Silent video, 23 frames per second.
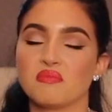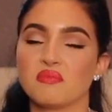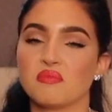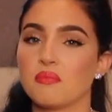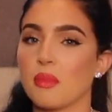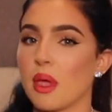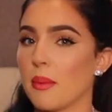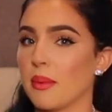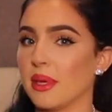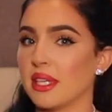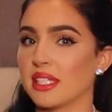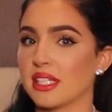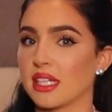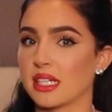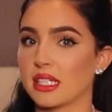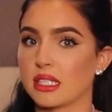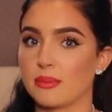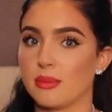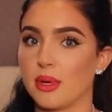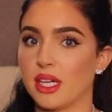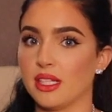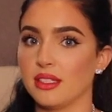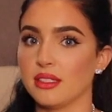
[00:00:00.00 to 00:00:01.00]
maybe
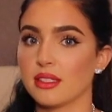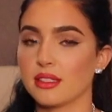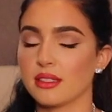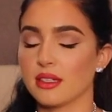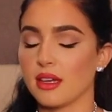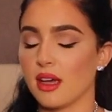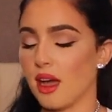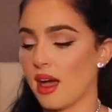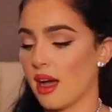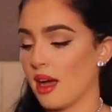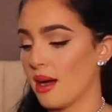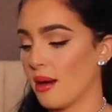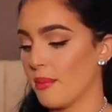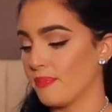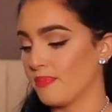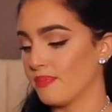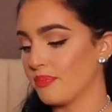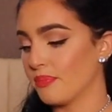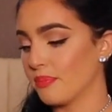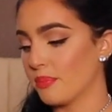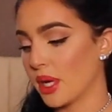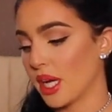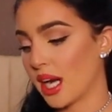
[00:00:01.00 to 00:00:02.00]
6 months,
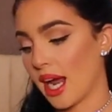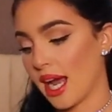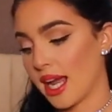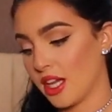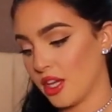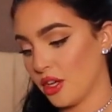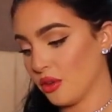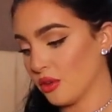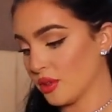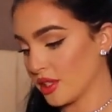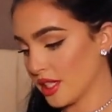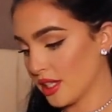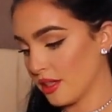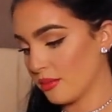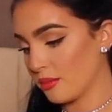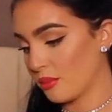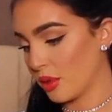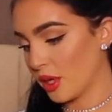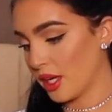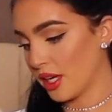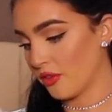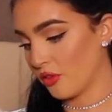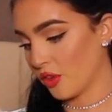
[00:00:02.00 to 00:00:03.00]
but I use it
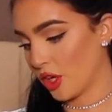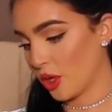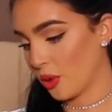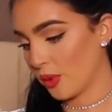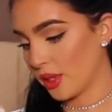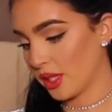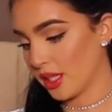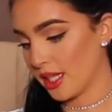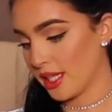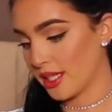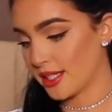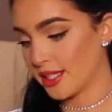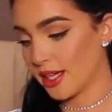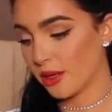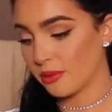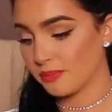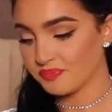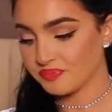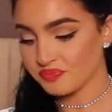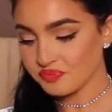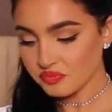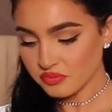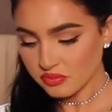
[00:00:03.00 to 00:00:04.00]
pretty frequently.
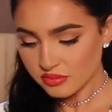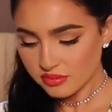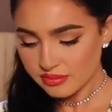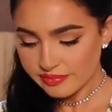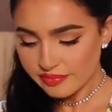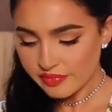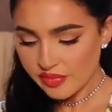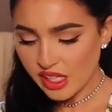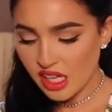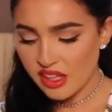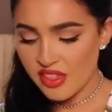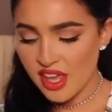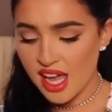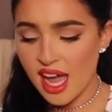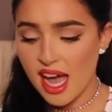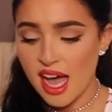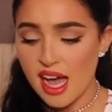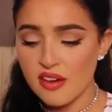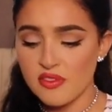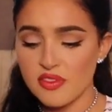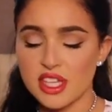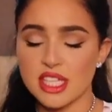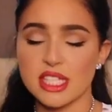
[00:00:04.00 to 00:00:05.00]
So they
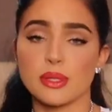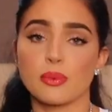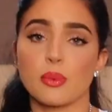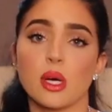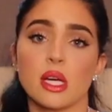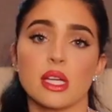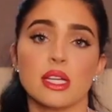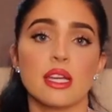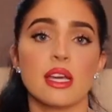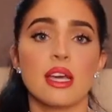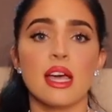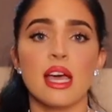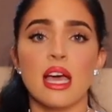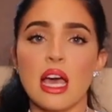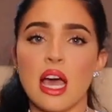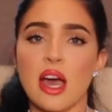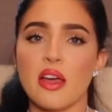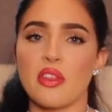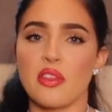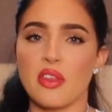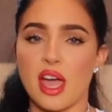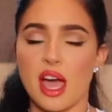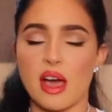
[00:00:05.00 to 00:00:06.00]
have this one,
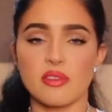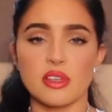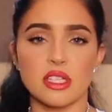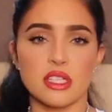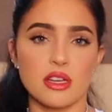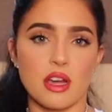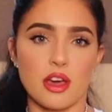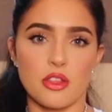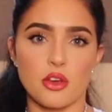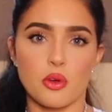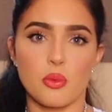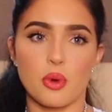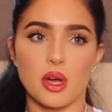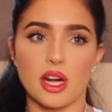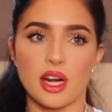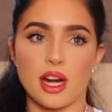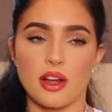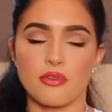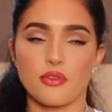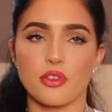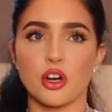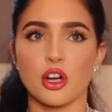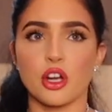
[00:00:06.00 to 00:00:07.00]
and then they have another one, and
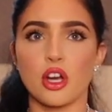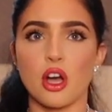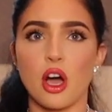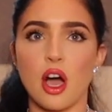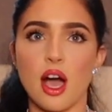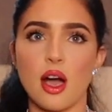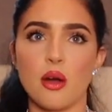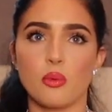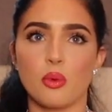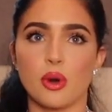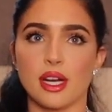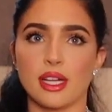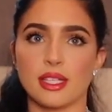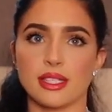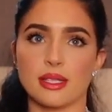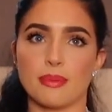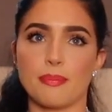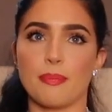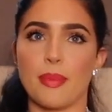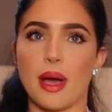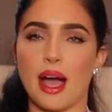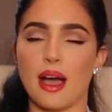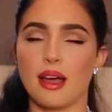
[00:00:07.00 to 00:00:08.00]
I forgot what it's
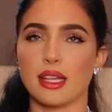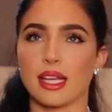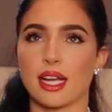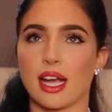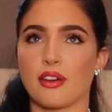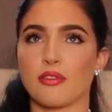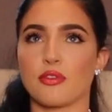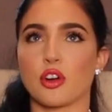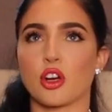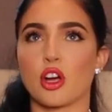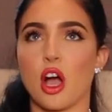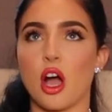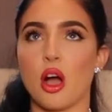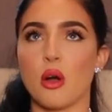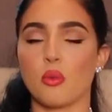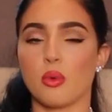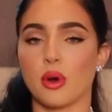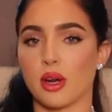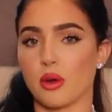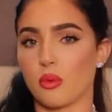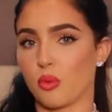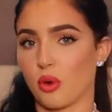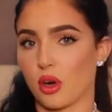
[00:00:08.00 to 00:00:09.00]
about. Like, I forgot
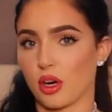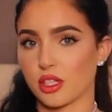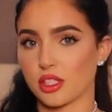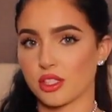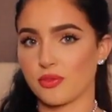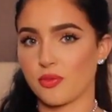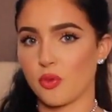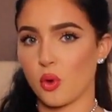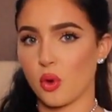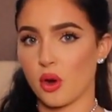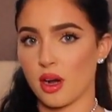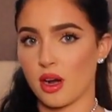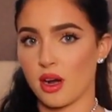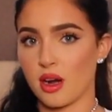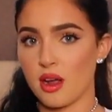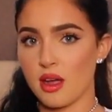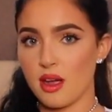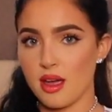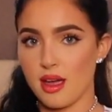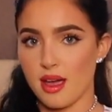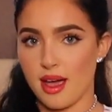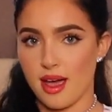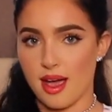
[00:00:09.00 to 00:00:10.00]
what it works for.
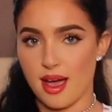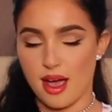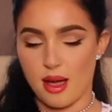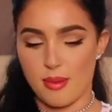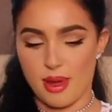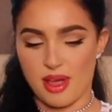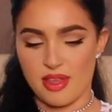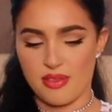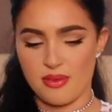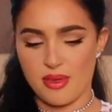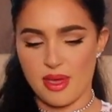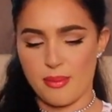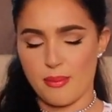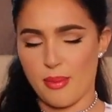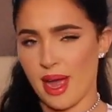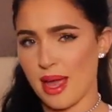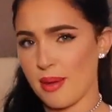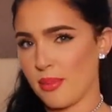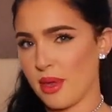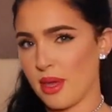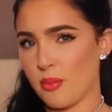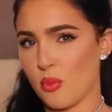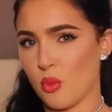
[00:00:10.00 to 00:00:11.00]
It
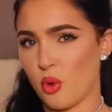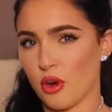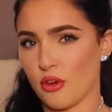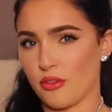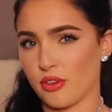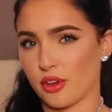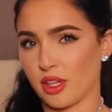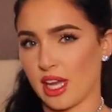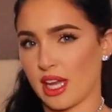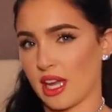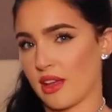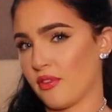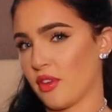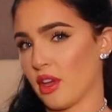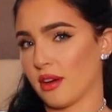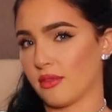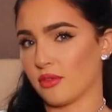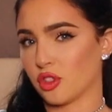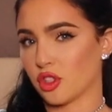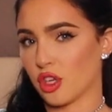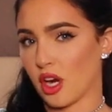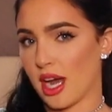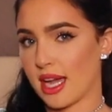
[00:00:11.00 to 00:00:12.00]
might be more for like if you
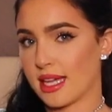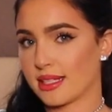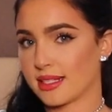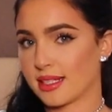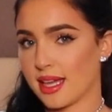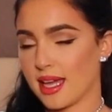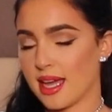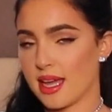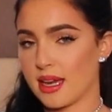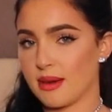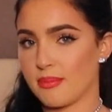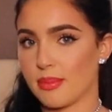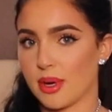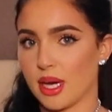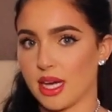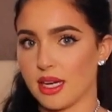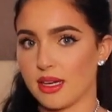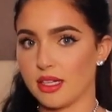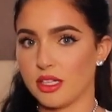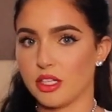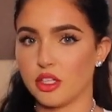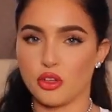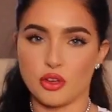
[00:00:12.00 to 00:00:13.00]
have dry skin,
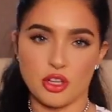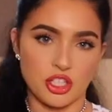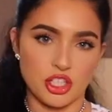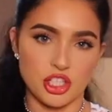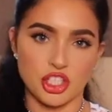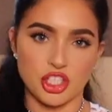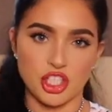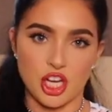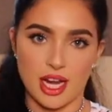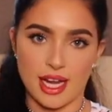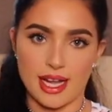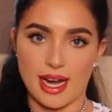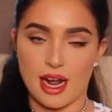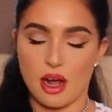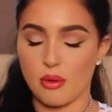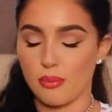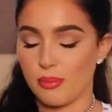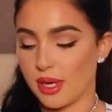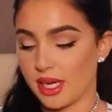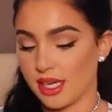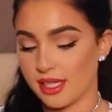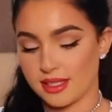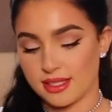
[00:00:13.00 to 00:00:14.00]
but you can just check it
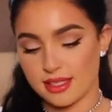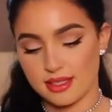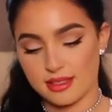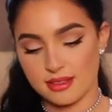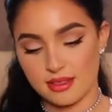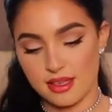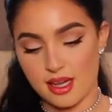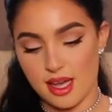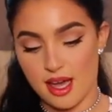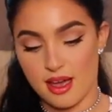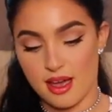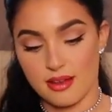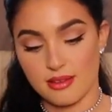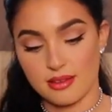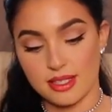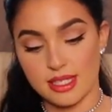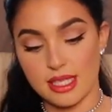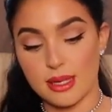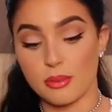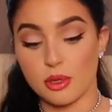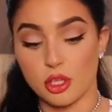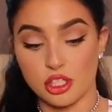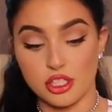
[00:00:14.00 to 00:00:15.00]
out. But it's
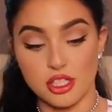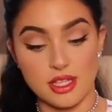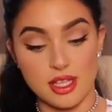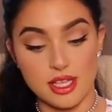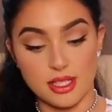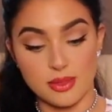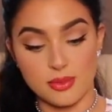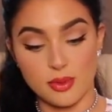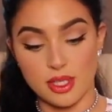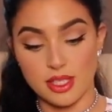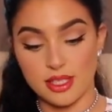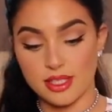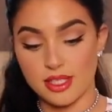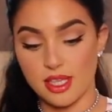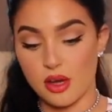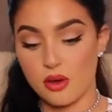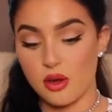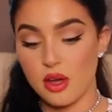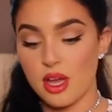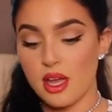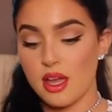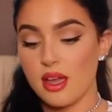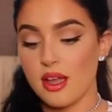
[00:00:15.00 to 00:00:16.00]
similar to this one.
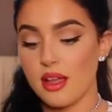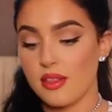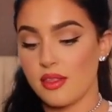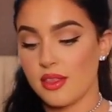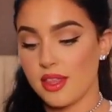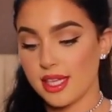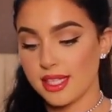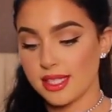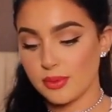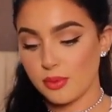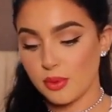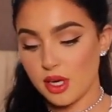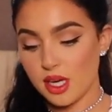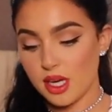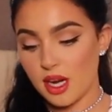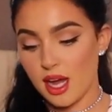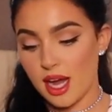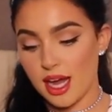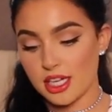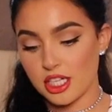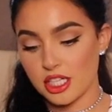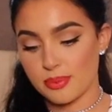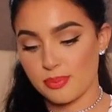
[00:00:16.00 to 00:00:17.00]
So this one,
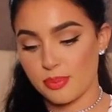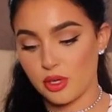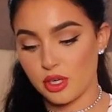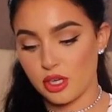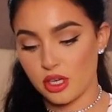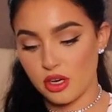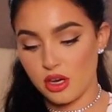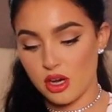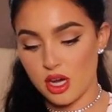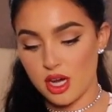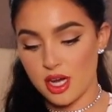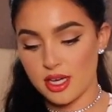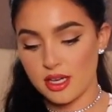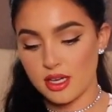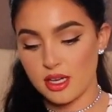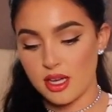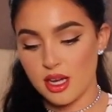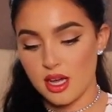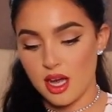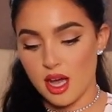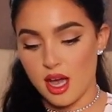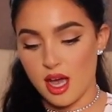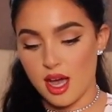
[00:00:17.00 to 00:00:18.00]
I just put it on
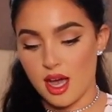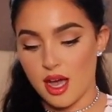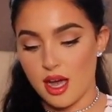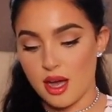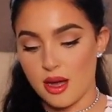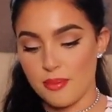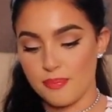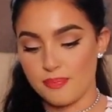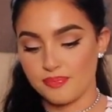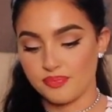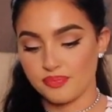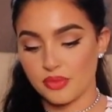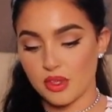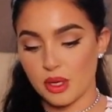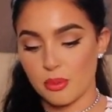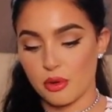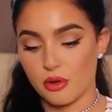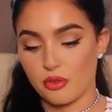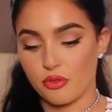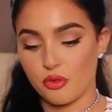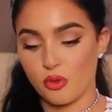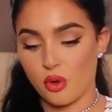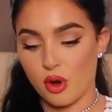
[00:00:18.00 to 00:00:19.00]

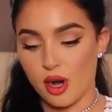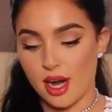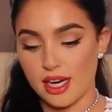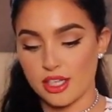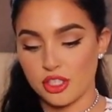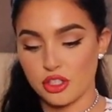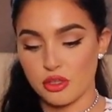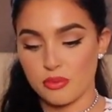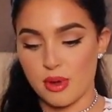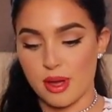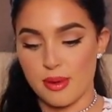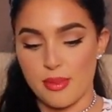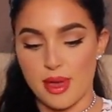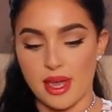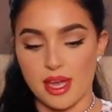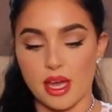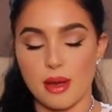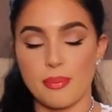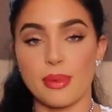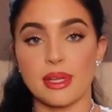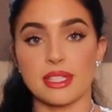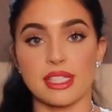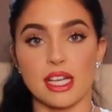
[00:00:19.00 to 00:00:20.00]
before I do my
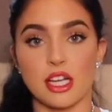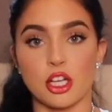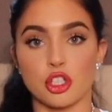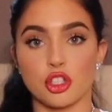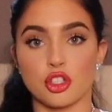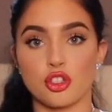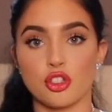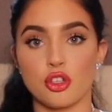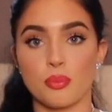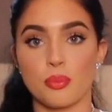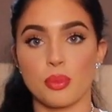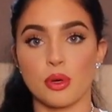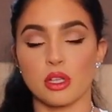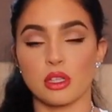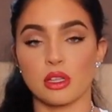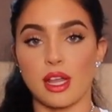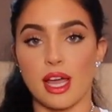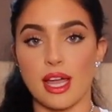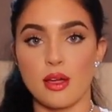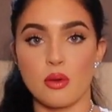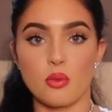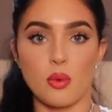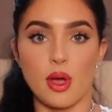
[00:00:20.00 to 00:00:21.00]
makeup. It's like a super
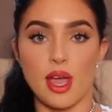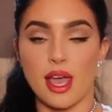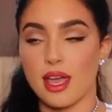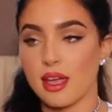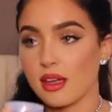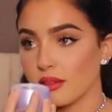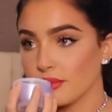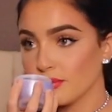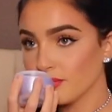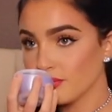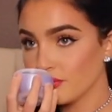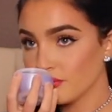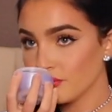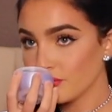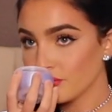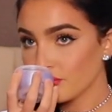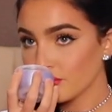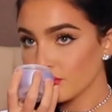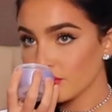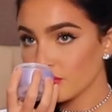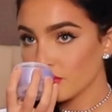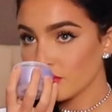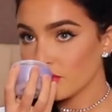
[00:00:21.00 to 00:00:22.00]
lightweight
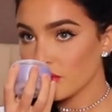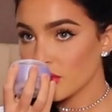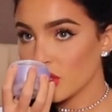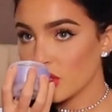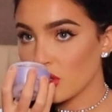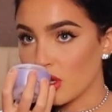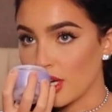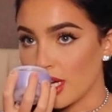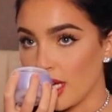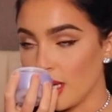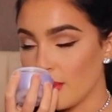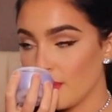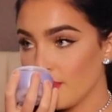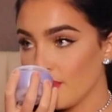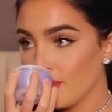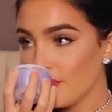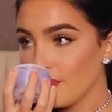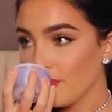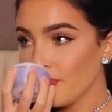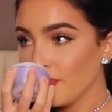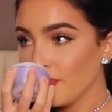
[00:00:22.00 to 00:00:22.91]
cream.